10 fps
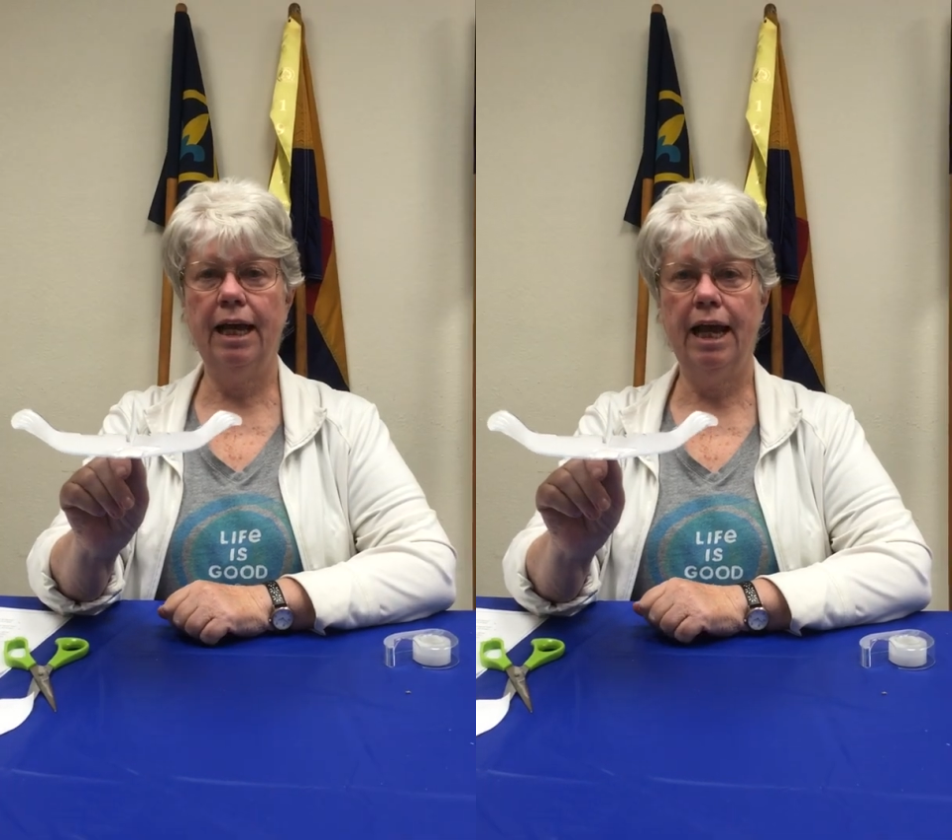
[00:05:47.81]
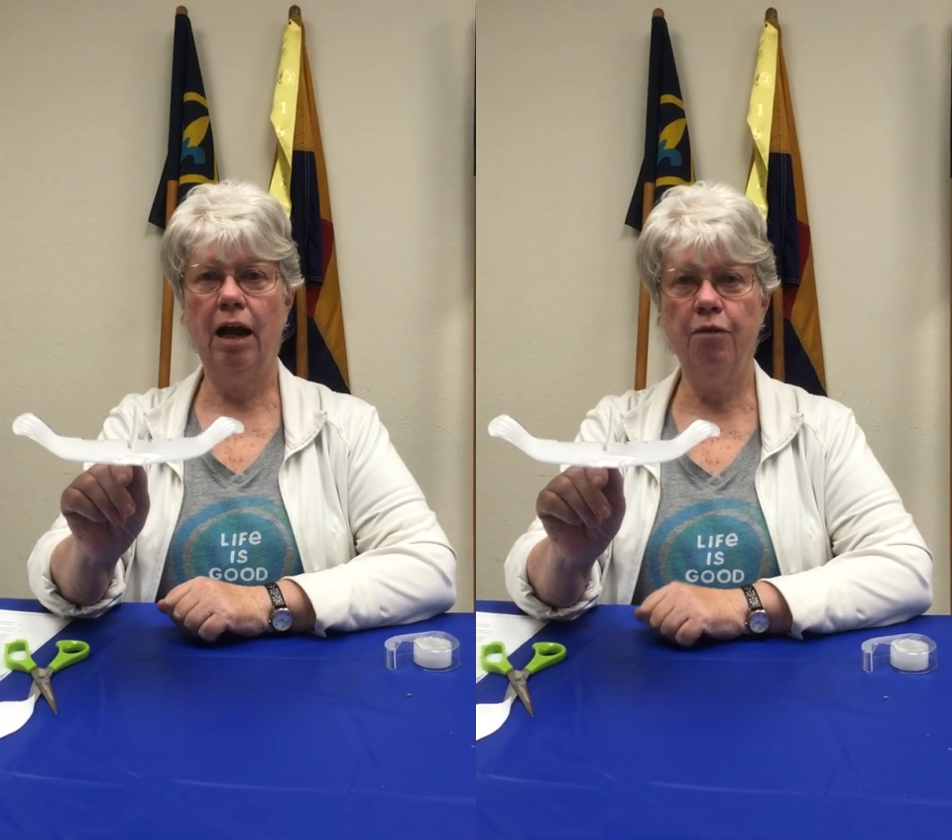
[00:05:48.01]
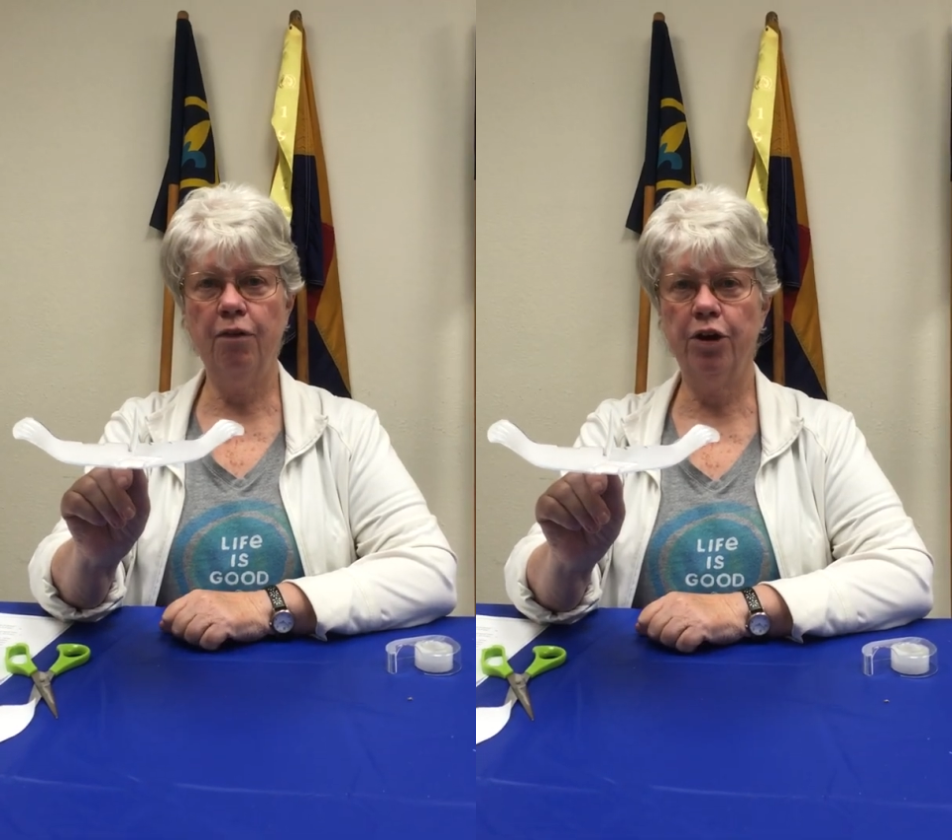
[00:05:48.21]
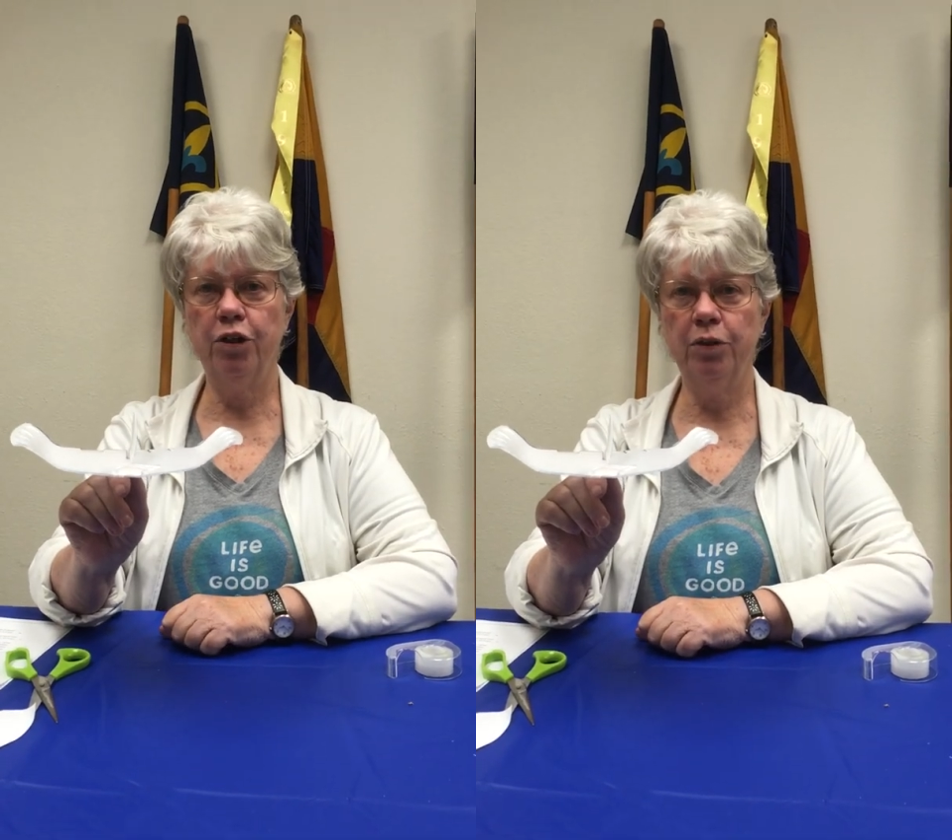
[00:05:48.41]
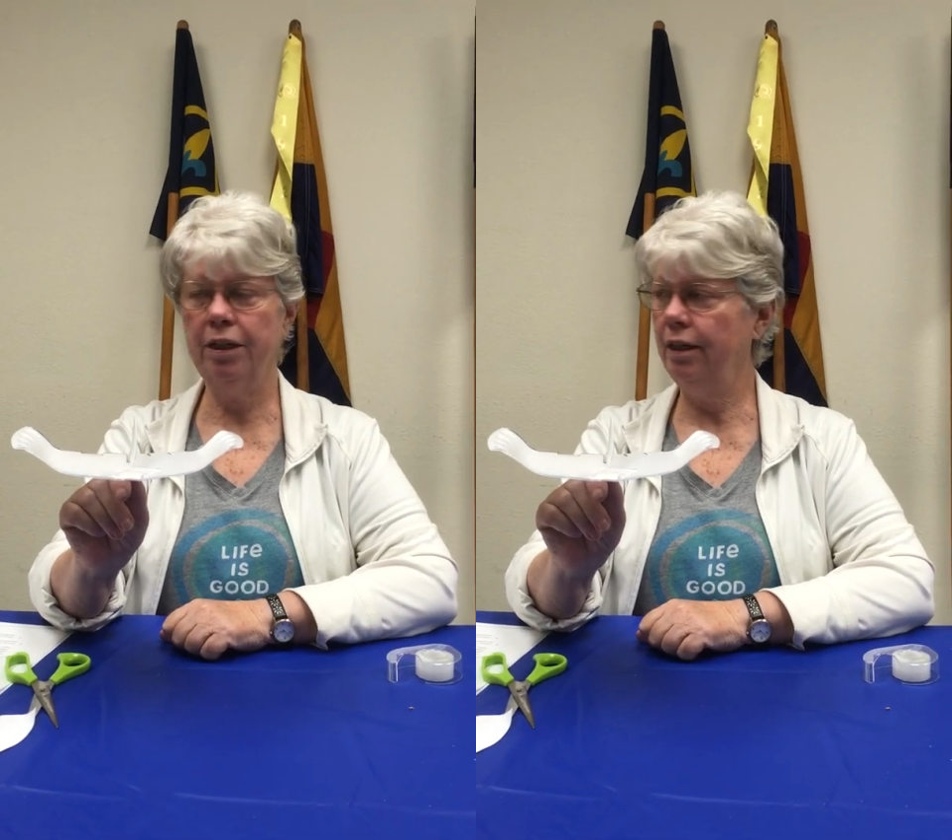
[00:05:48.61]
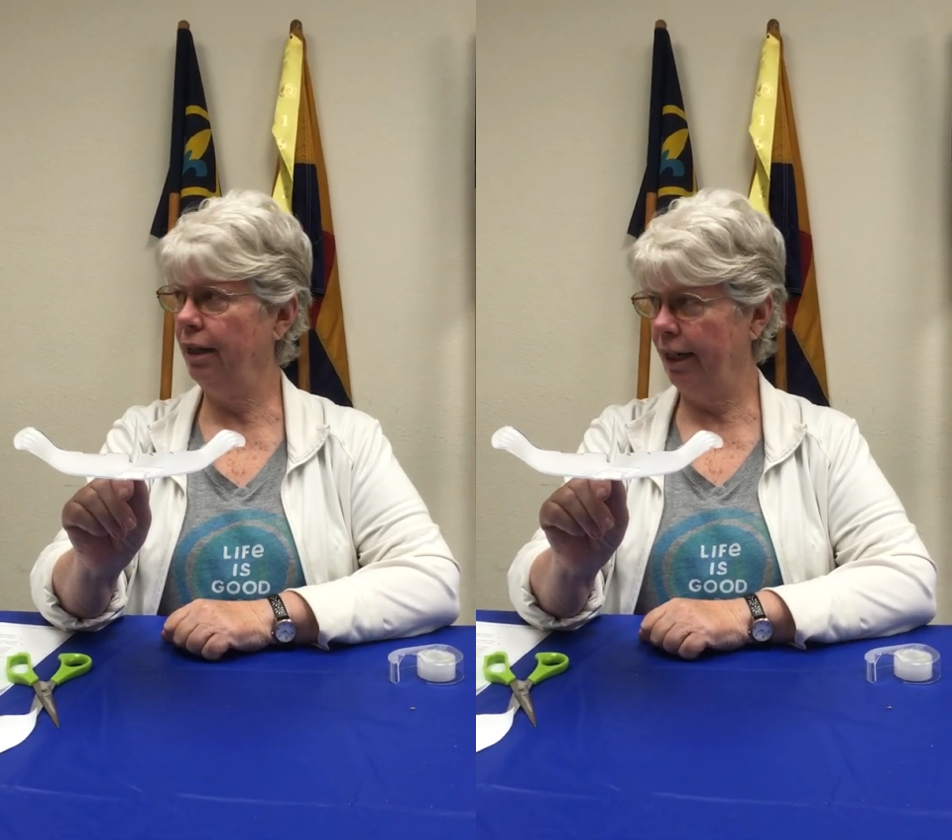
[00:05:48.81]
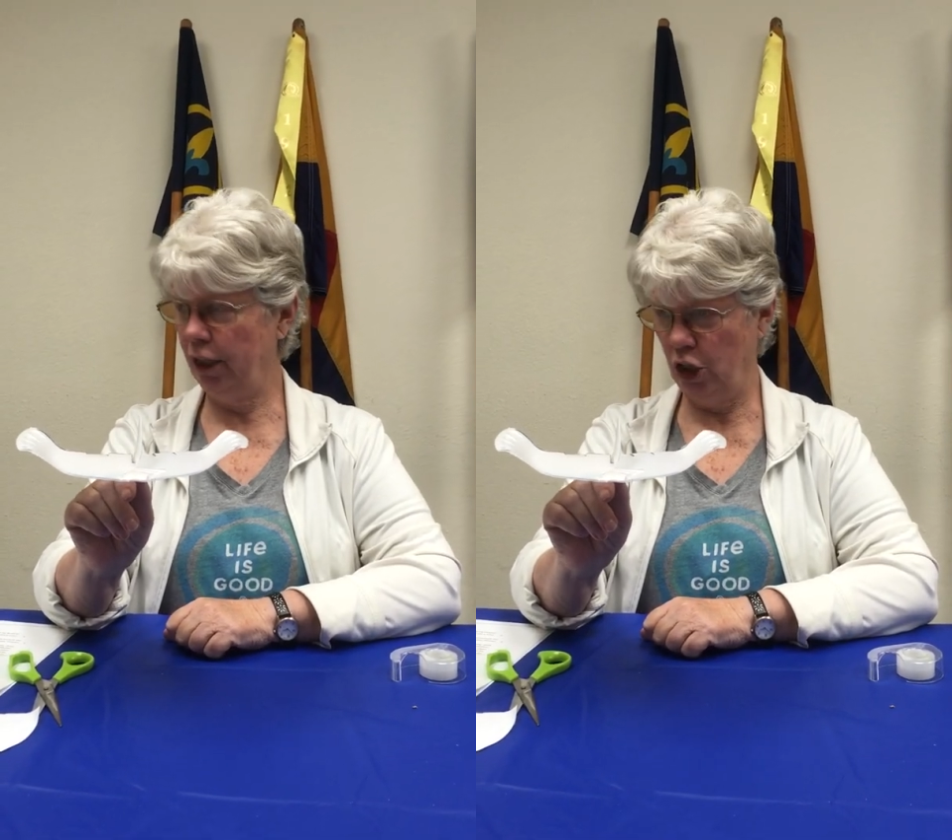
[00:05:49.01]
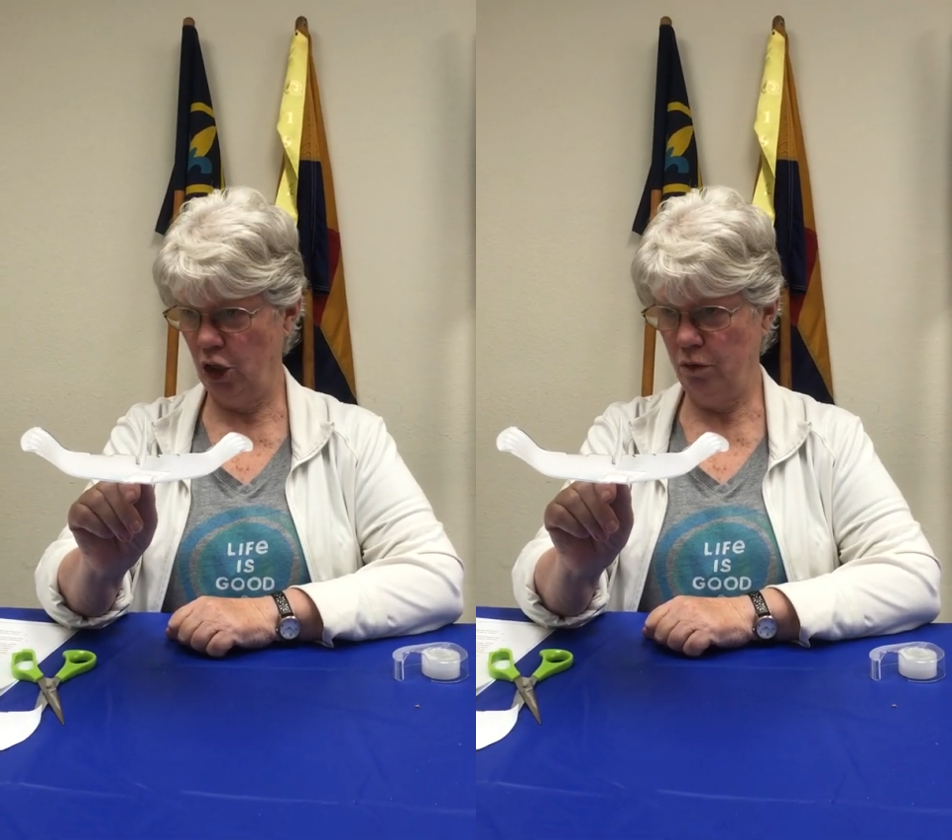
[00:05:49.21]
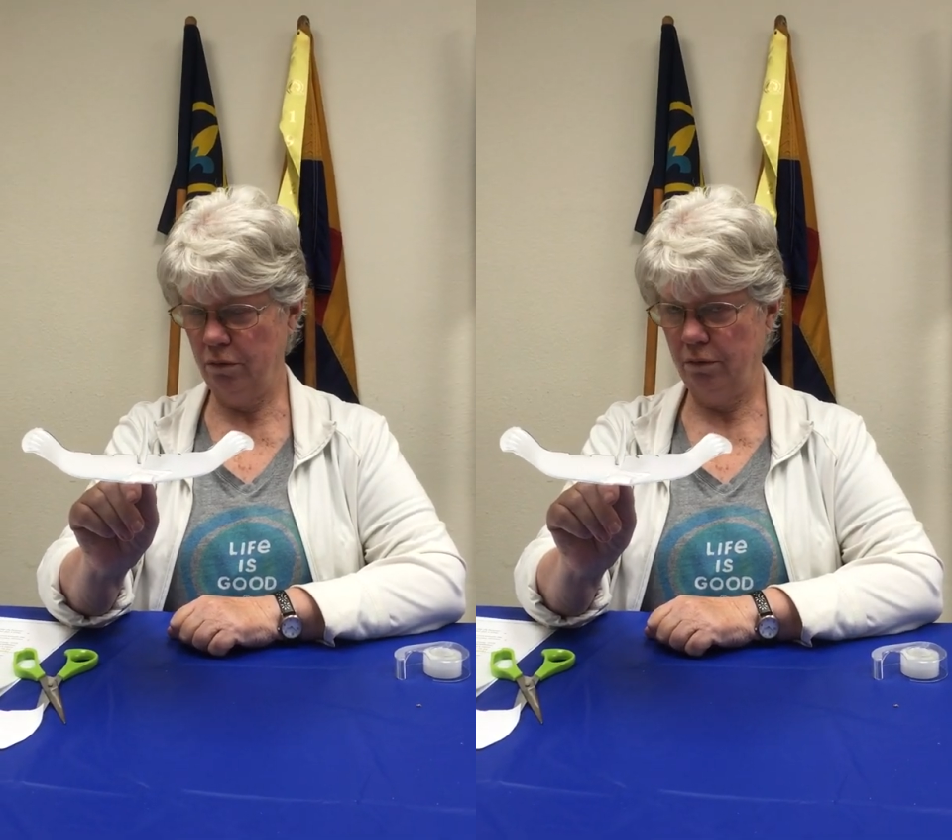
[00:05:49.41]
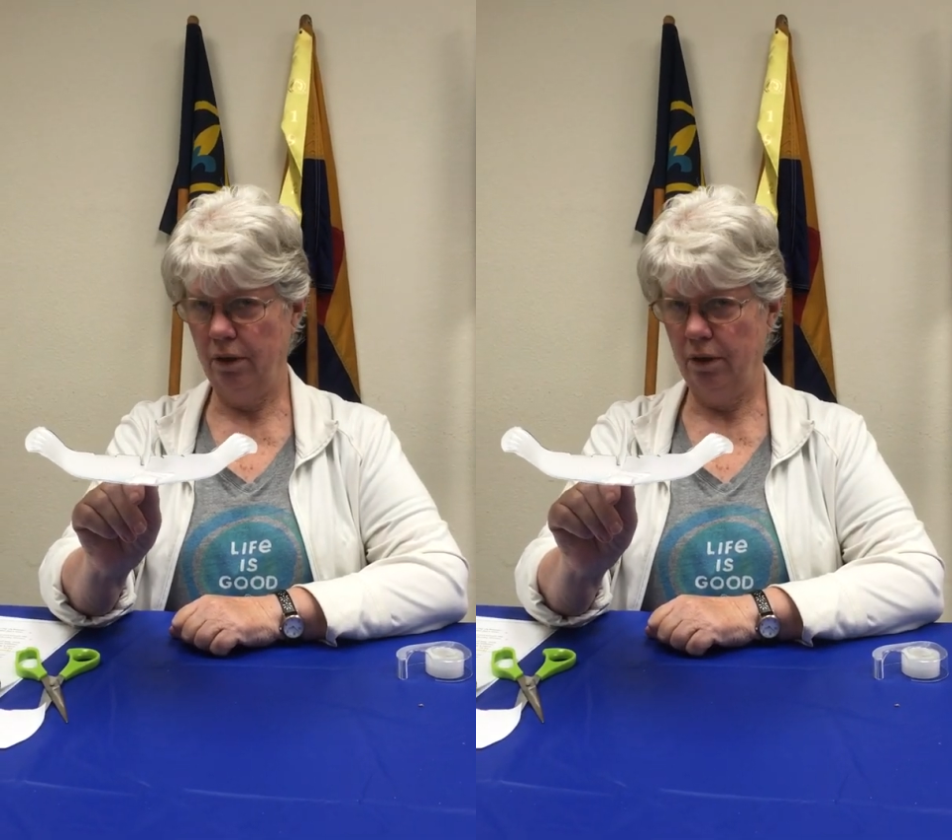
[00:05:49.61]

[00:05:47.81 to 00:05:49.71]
how far you can let it go,